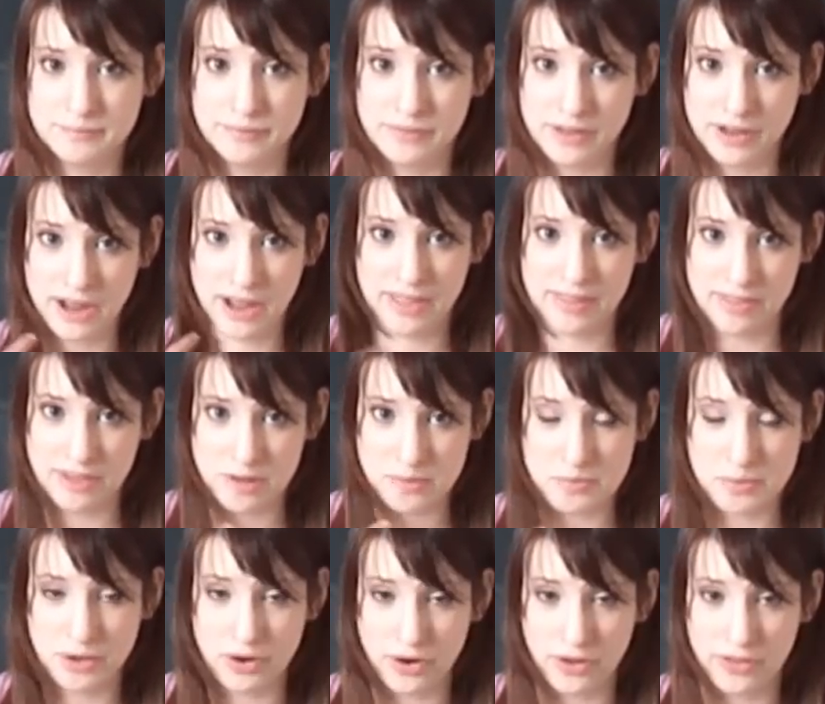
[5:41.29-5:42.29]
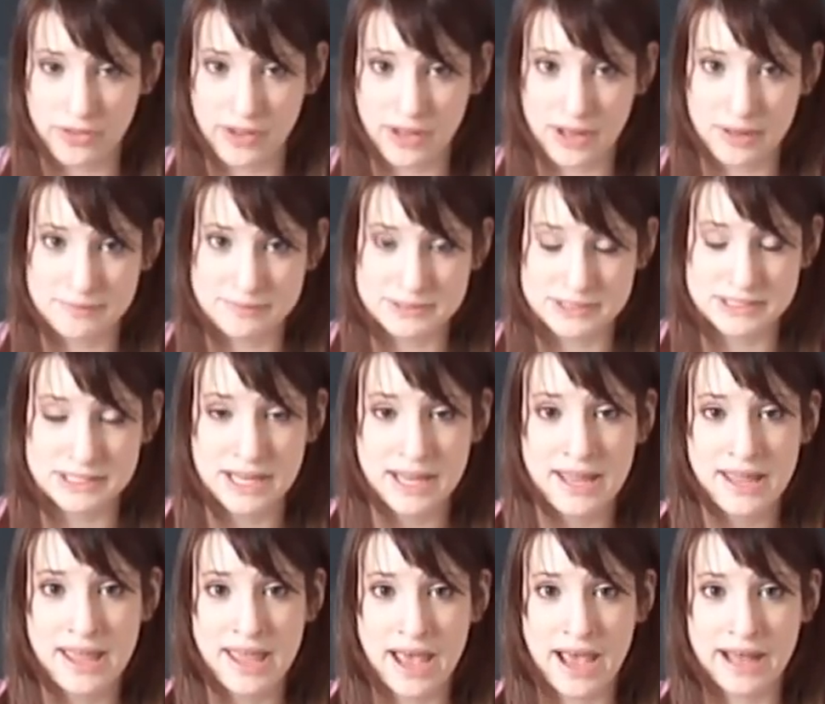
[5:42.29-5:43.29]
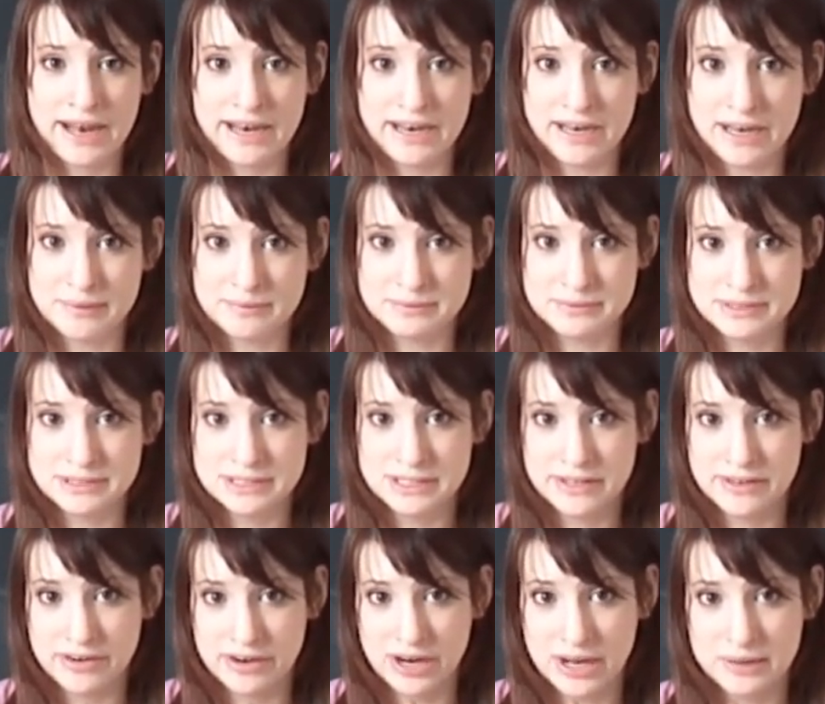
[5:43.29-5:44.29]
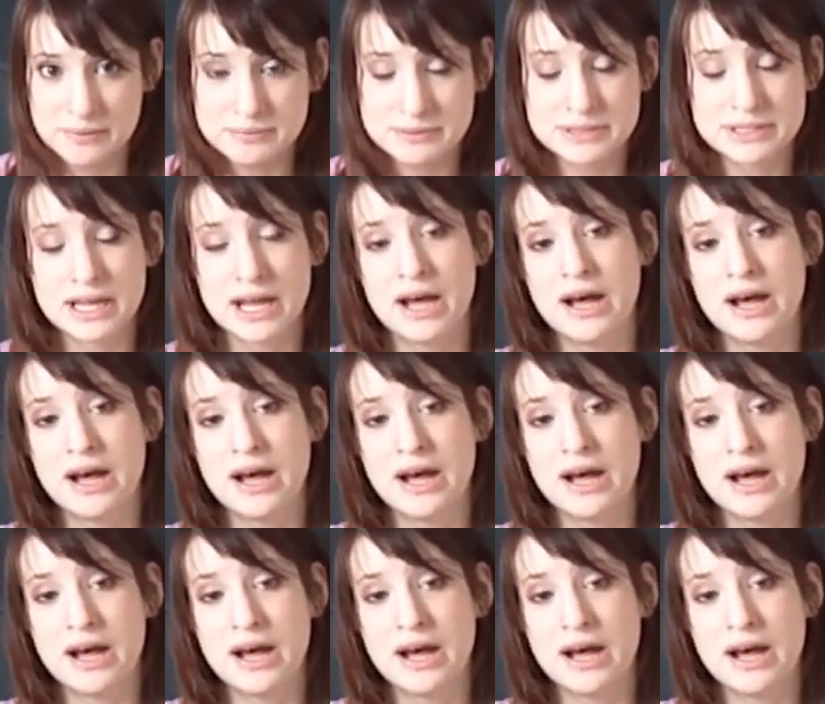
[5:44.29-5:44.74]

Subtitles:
the kind that you put on the gums and it numbs their gums.